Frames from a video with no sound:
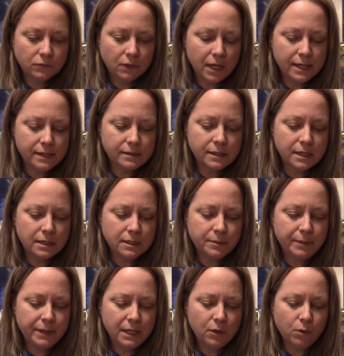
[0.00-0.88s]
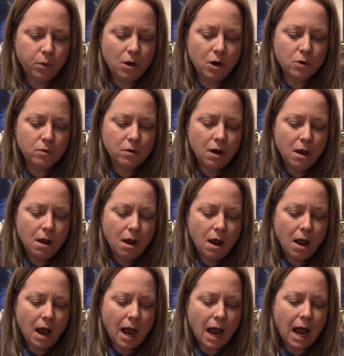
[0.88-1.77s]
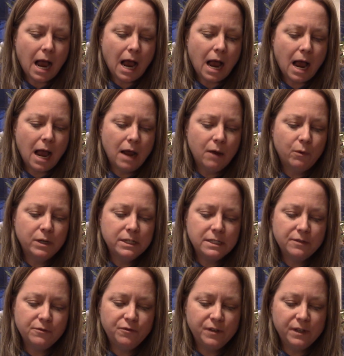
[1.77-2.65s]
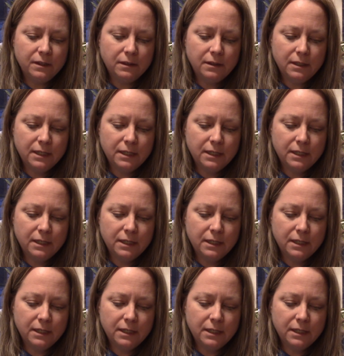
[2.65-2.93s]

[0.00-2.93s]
He said to me, quote, "I want to feel it